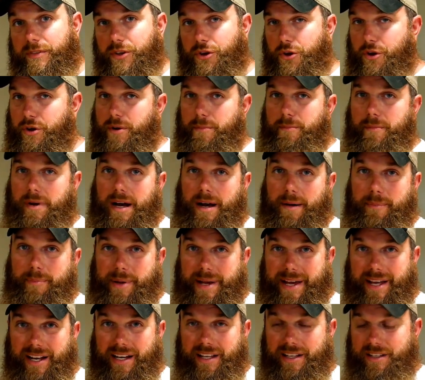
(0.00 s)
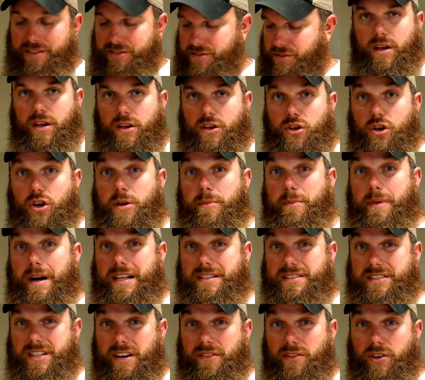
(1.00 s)
You can buy pellets. You can
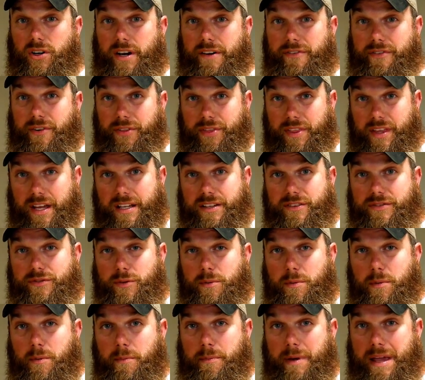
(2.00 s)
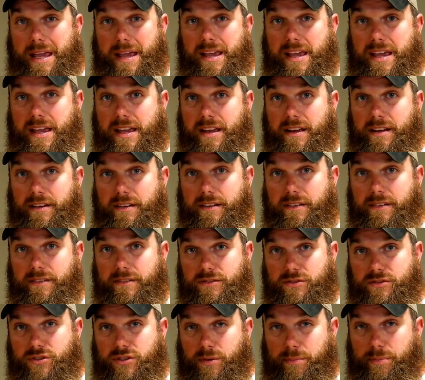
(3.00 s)
buy several different things from a bee
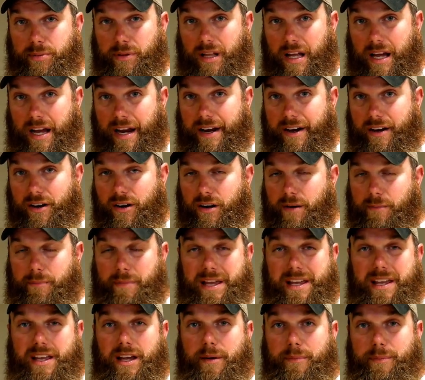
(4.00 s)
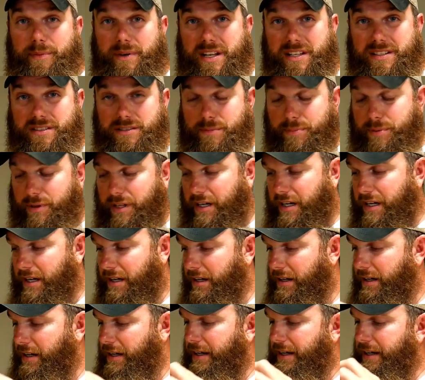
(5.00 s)
supplier, a bee company
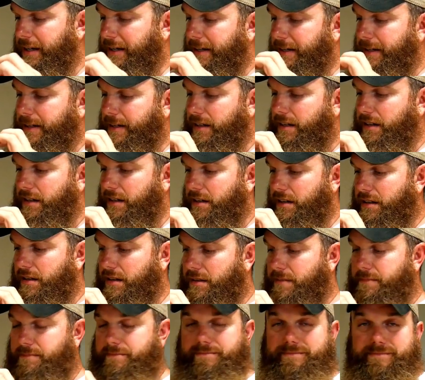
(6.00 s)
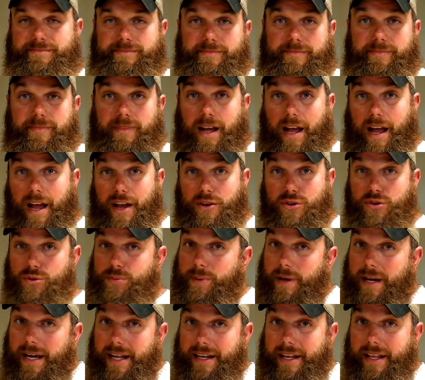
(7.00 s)
supplier. I use
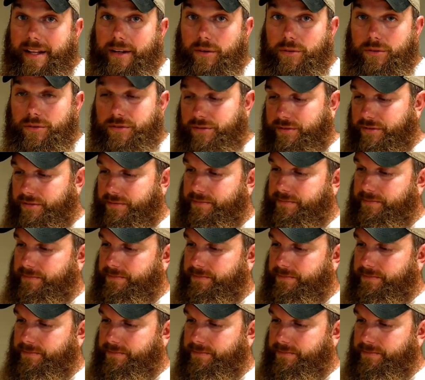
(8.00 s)
pine needles.